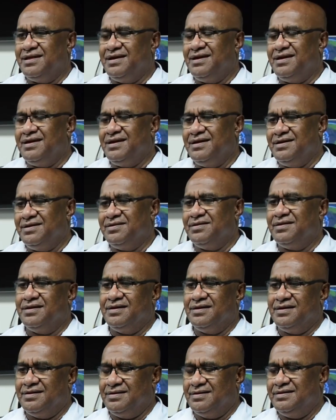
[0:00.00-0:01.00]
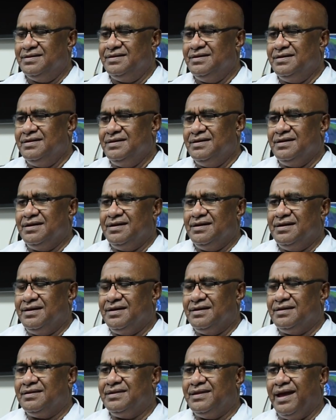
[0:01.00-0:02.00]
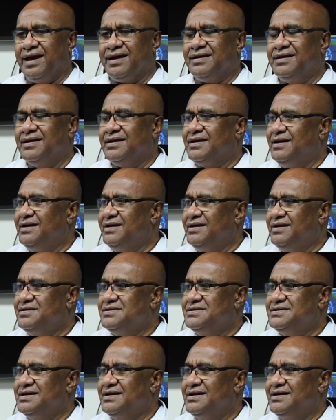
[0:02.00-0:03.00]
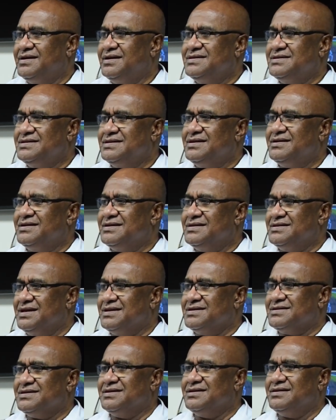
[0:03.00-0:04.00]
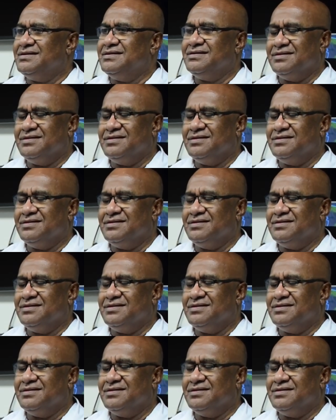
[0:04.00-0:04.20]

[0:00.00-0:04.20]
there. You know, the technically New Zealand is in recession.